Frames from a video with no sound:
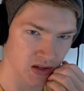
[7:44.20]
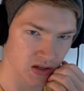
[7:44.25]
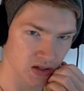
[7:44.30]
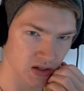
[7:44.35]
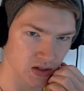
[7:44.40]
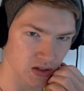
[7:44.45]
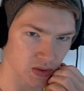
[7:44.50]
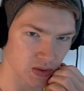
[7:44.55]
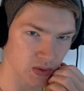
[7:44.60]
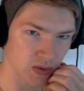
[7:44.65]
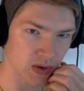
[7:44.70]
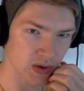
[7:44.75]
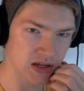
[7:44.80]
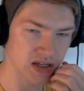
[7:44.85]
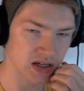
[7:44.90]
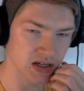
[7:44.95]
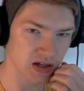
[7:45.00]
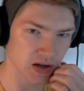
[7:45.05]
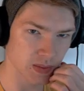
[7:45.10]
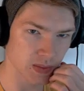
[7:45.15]
God, we're
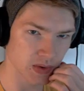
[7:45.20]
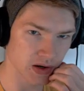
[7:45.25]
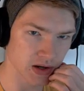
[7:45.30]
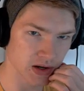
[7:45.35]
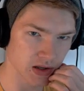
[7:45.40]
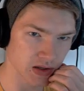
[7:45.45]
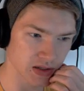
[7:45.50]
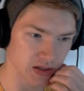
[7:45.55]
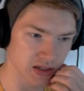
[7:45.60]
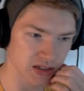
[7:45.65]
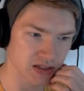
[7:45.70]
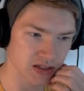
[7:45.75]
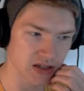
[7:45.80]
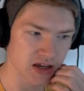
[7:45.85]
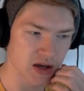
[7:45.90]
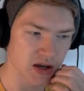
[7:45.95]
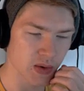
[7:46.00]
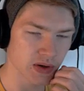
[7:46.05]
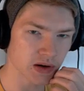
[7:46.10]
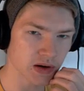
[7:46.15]
wasting a lot of money on this.
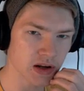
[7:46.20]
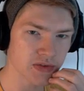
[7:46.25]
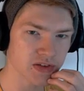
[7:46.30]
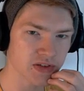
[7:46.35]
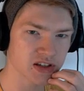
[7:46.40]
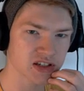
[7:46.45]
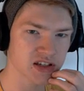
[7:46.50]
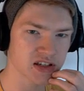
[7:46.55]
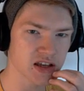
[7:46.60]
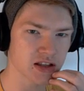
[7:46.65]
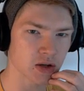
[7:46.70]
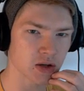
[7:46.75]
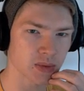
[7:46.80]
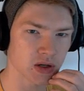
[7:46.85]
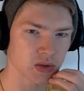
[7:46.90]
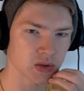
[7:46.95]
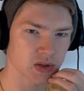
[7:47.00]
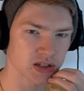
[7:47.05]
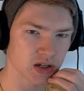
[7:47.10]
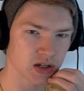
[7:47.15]
We don't even see though,
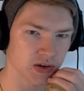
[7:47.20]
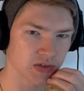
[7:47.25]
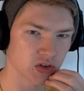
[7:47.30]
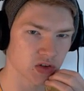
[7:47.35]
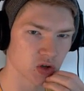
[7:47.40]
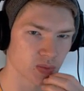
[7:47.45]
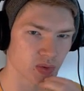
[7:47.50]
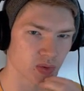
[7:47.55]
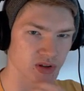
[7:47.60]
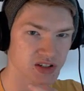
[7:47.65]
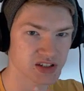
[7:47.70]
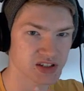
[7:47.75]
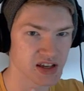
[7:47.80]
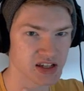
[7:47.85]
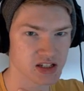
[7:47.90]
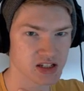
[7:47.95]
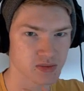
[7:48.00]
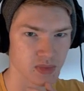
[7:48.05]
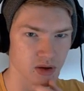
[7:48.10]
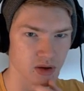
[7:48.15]
because we still have
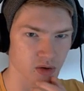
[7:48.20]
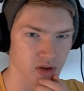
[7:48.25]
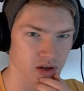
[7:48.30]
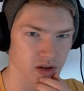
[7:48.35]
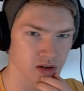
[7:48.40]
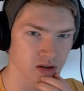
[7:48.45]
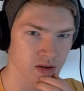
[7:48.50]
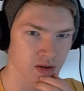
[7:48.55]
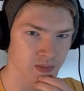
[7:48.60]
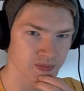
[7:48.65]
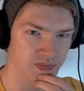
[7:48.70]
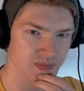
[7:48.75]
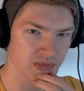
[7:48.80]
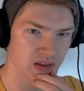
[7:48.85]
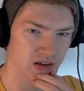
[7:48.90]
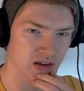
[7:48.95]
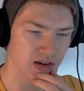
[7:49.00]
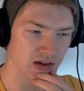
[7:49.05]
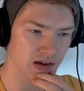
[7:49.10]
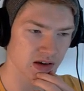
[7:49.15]
2.6 million.
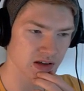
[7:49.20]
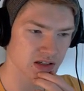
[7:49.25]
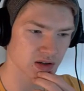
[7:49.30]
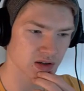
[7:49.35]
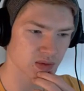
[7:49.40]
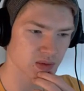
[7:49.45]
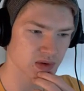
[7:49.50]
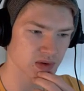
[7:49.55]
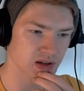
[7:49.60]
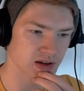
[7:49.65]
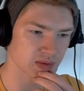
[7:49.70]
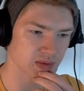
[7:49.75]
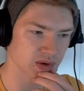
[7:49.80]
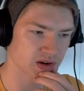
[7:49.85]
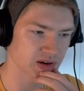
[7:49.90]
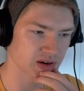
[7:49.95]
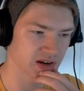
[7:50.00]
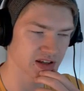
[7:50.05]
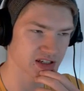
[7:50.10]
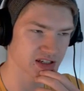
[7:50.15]
So yeah, we're
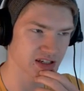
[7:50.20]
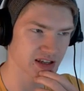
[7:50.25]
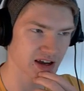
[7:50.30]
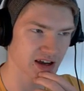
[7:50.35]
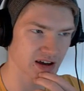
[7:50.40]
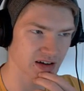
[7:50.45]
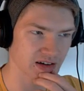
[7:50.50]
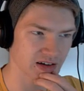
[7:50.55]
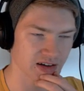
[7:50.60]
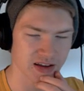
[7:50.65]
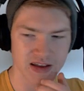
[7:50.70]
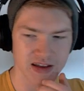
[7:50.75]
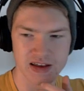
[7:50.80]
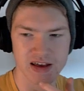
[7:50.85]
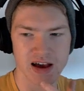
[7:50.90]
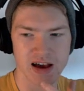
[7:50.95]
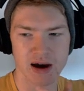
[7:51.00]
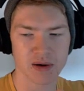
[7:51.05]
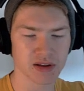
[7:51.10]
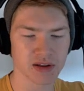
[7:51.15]
gonna see how
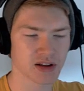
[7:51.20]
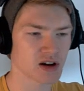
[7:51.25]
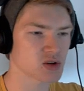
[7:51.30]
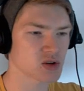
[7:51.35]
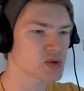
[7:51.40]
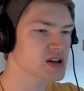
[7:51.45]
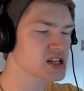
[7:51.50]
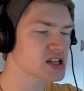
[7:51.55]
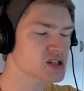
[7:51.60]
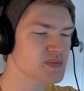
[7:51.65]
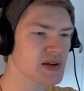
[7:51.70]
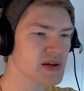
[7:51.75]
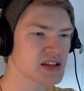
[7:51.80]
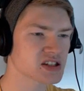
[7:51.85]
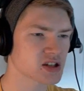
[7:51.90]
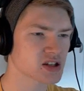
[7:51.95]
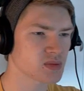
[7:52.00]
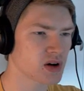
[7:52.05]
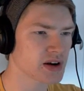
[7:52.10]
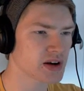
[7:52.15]
it goes. We can spend
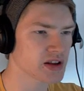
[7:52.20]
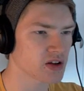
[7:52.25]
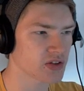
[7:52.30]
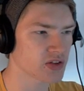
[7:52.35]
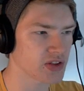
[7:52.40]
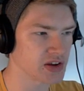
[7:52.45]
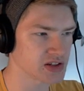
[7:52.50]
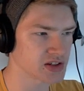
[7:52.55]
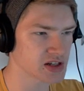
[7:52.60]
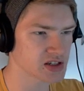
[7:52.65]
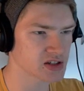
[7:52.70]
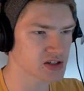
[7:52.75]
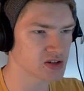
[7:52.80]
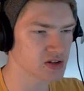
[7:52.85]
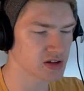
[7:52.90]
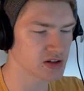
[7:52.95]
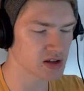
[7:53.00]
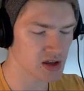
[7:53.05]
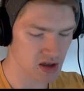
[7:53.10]
some money on things. That's good.